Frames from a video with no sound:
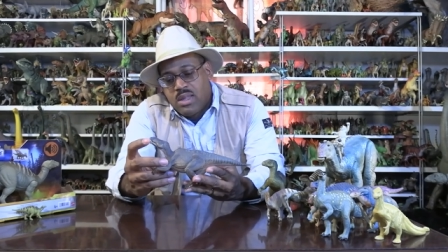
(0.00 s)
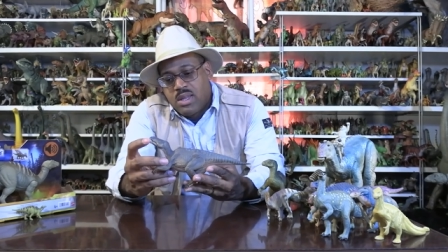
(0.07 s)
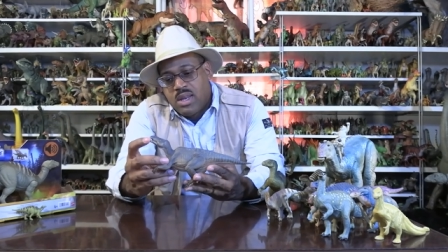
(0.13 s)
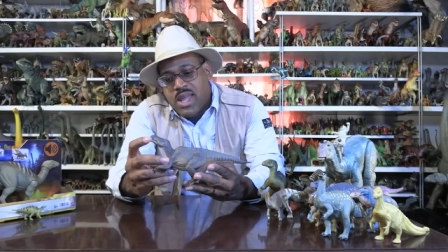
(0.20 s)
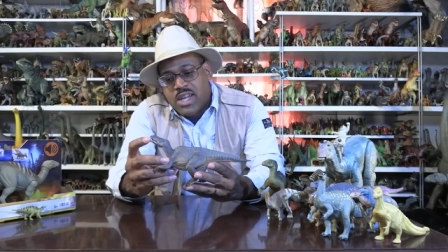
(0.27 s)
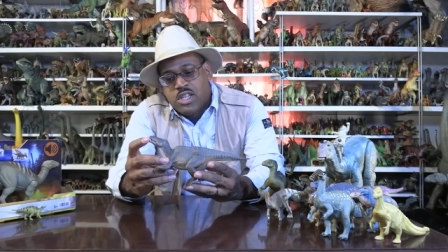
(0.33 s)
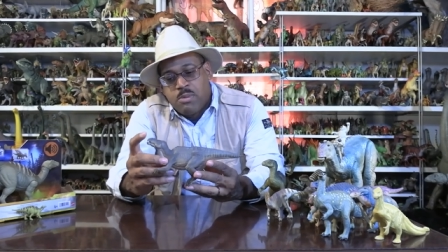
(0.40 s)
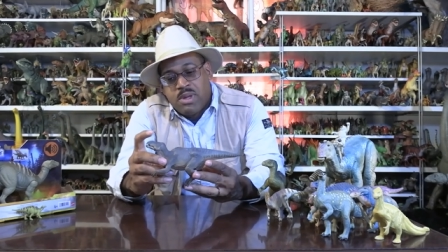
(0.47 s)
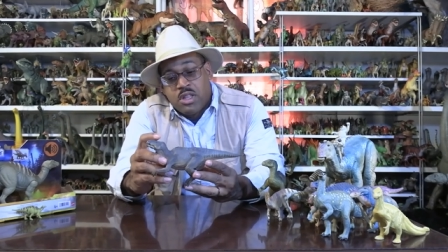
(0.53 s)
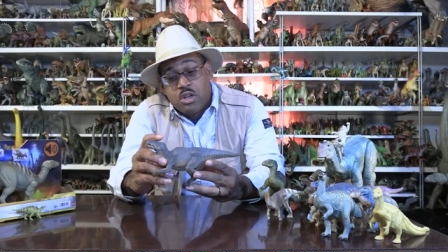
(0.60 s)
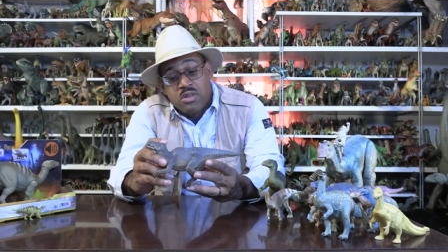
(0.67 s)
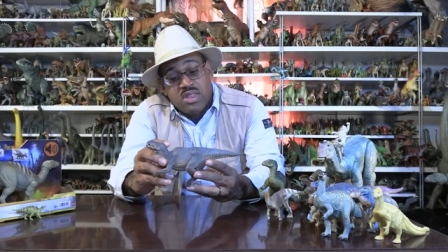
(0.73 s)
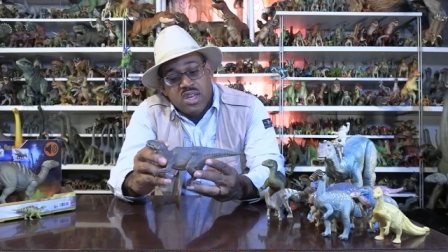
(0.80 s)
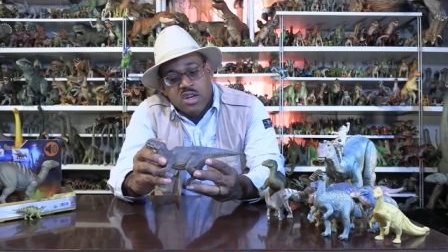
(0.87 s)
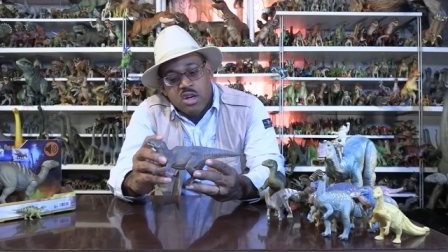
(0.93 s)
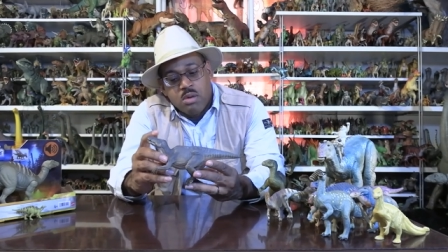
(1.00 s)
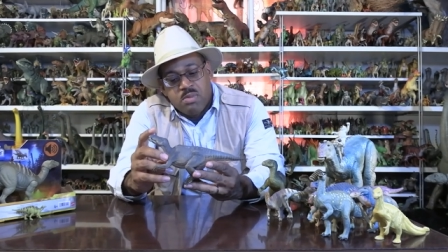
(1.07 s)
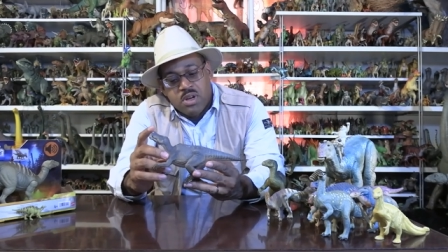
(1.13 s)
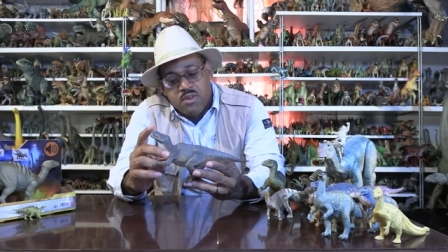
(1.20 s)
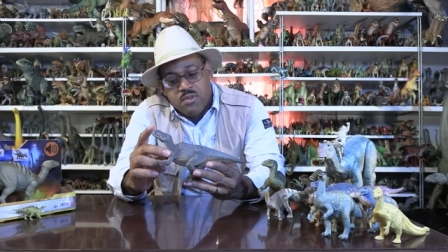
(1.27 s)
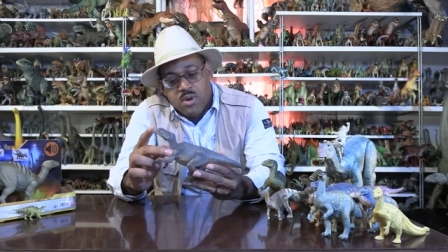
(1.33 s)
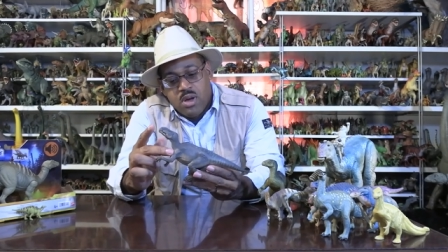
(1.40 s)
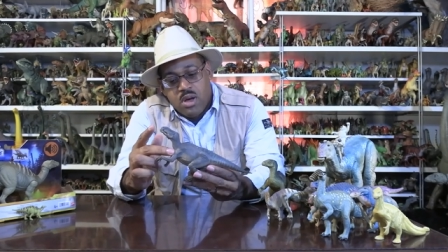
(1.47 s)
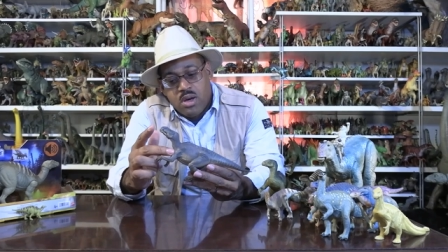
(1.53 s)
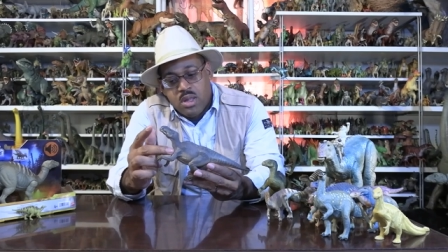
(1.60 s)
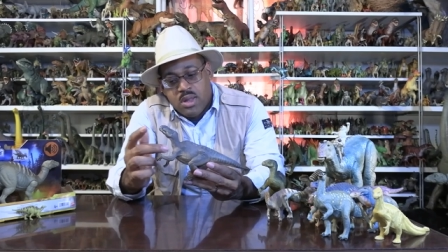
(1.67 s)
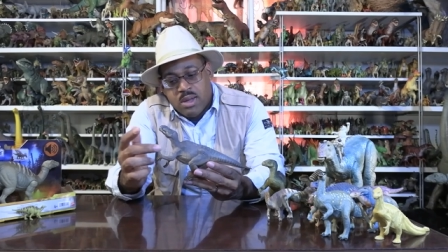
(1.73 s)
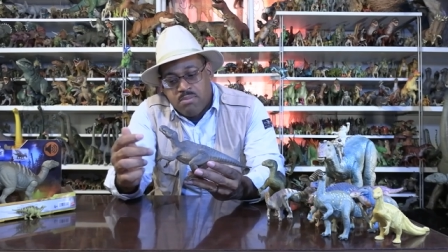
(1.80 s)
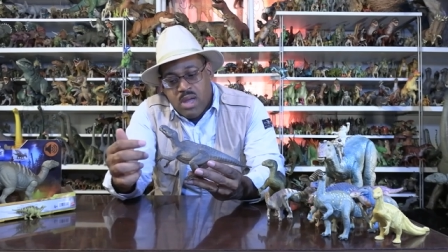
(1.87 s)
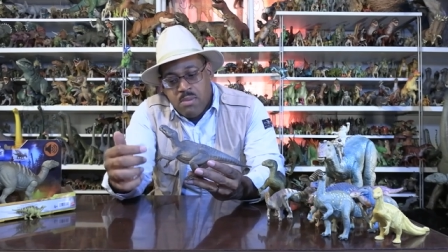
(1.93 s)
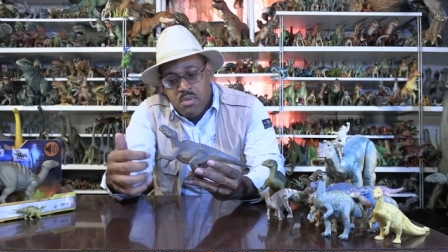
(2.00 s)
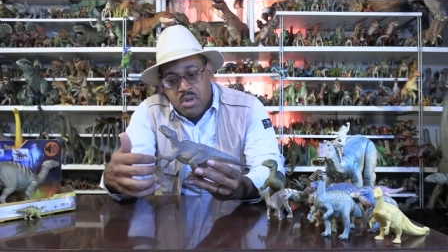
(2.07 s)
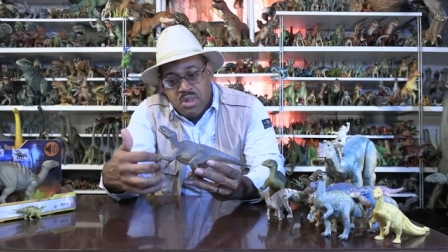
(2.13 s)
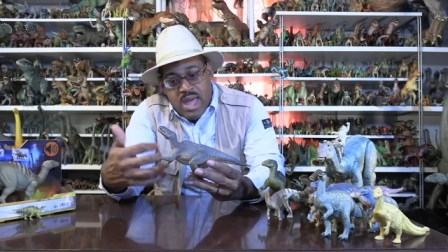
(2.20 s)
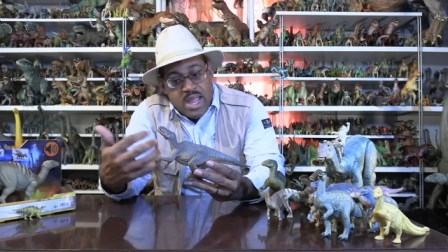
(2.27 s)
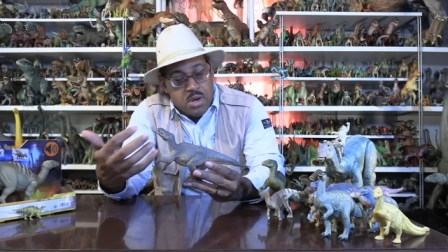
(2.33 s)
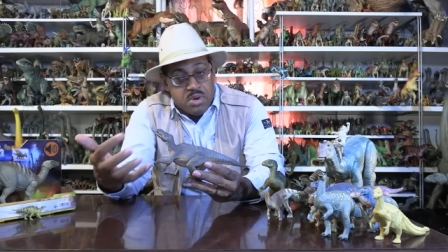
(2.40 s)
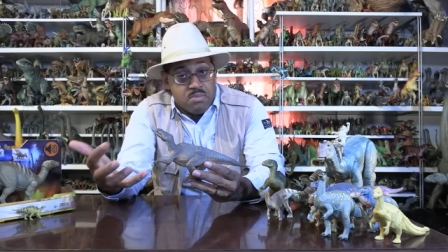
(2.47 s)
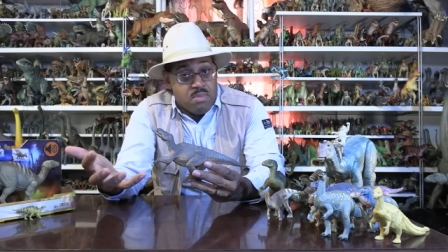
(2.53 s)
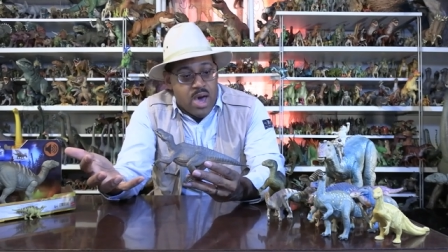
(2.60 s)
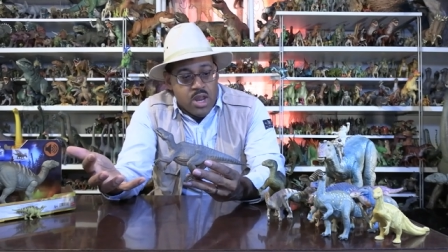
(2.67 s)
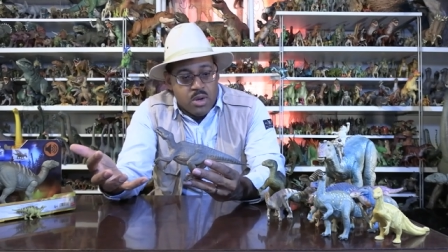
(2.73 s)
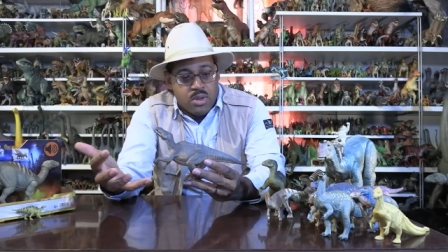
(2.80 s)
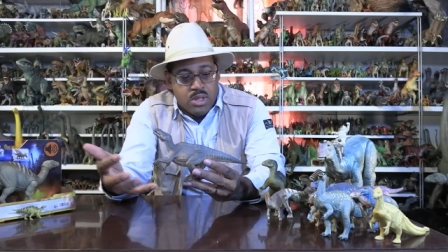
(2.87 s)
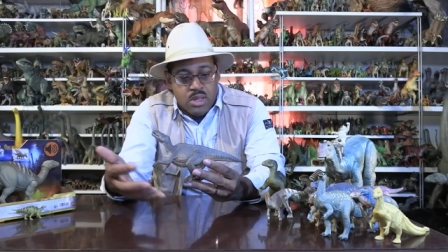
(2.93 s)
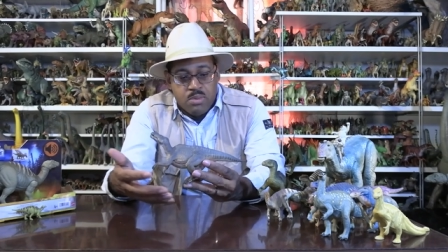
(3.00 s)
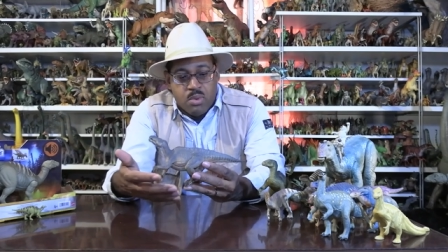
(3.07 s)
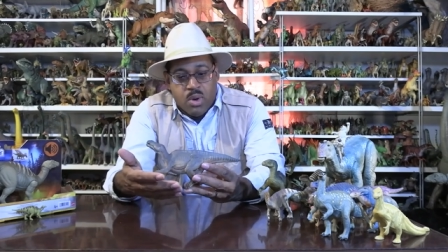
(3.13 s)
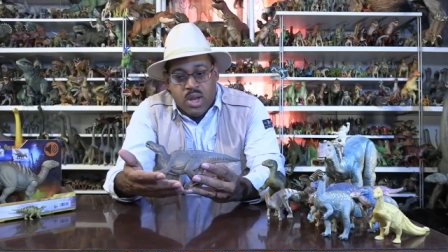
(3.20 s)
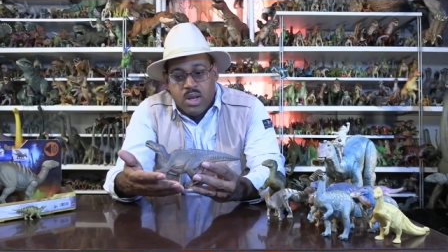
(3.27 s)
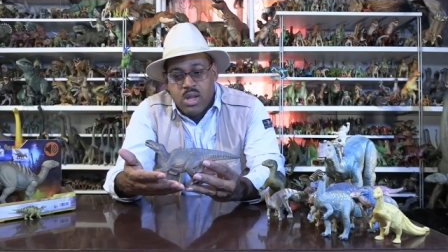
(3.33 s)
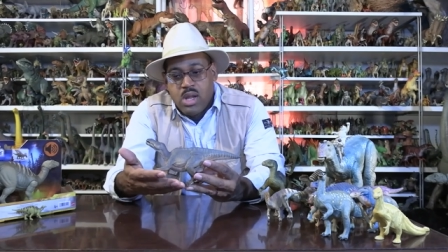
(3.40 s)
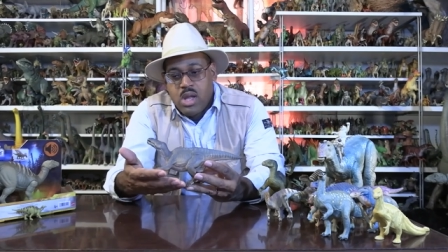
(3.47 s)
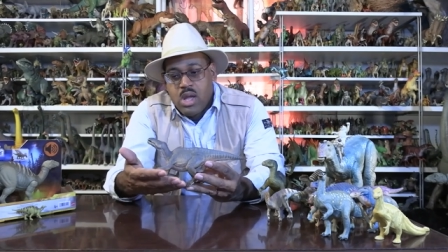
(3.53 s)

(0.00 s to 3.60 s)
the neck should be a little thicker, but overall, it's like my most accurate model at this point.